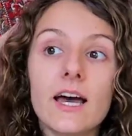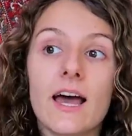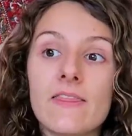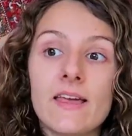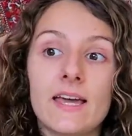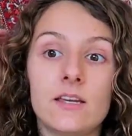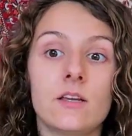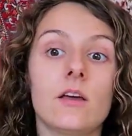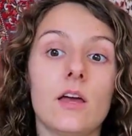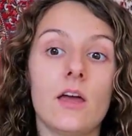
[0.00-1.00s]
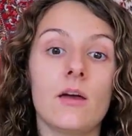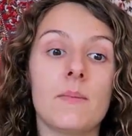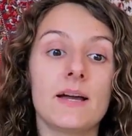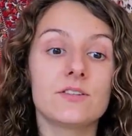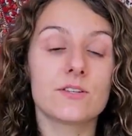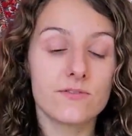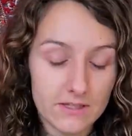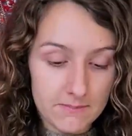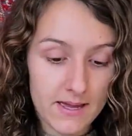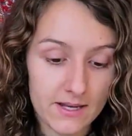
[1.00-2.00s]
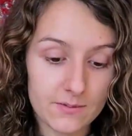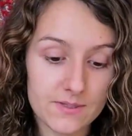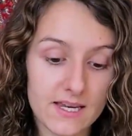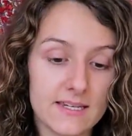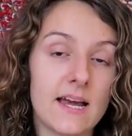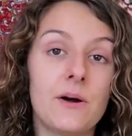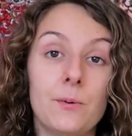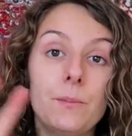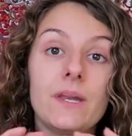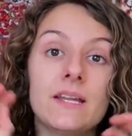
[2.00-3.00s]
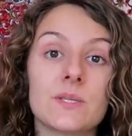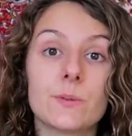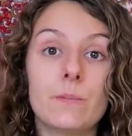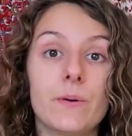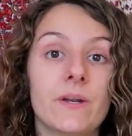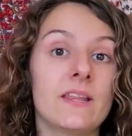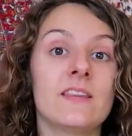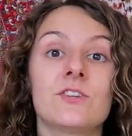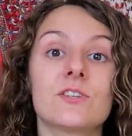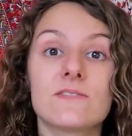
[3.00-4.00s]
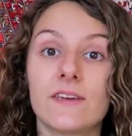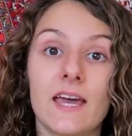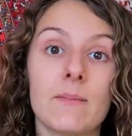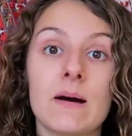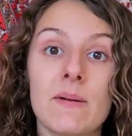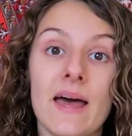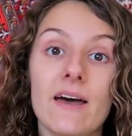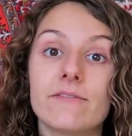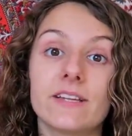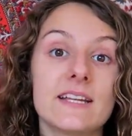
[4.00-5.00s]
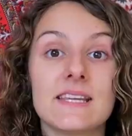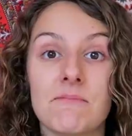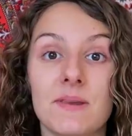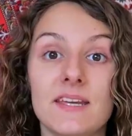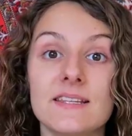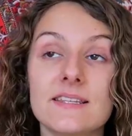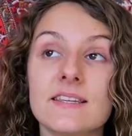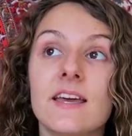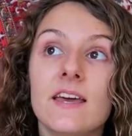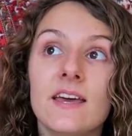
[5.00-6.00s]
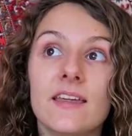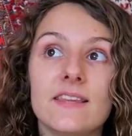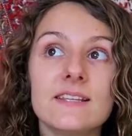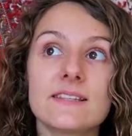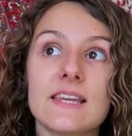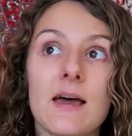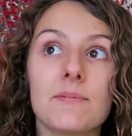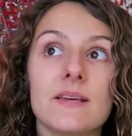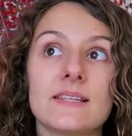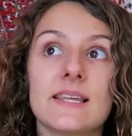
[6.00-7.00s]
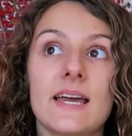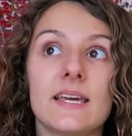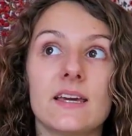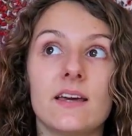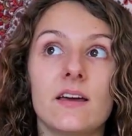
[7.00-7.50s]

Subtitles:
And then I just flip my head upside down, put it into a bun, and then just forget about my hair for like 10 minutes. This step is like